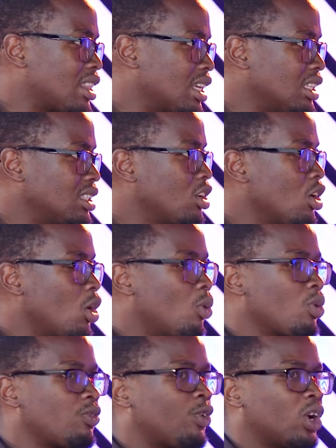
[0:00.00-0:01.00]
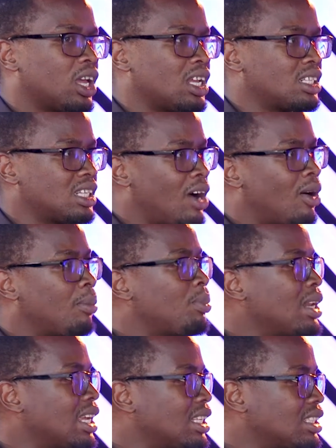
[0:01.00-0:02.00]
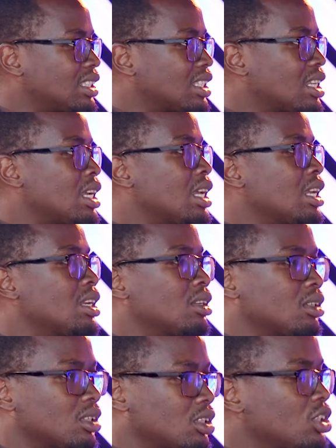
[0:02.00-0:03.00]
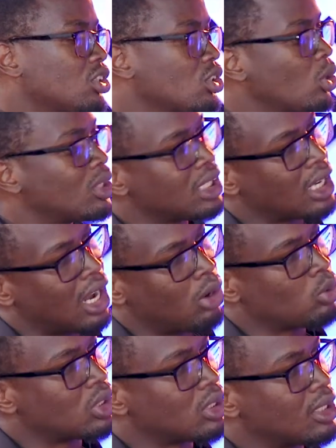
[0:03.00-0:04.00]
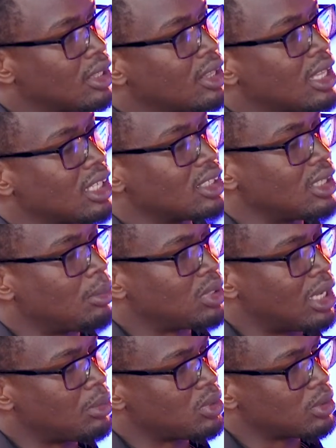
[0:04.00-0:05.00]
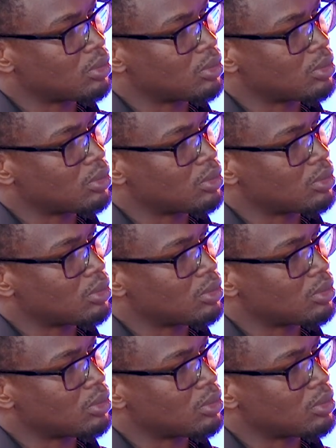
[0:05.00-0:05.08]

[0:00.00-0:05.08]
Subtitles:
this, we forget our place in sorting out things sometimes.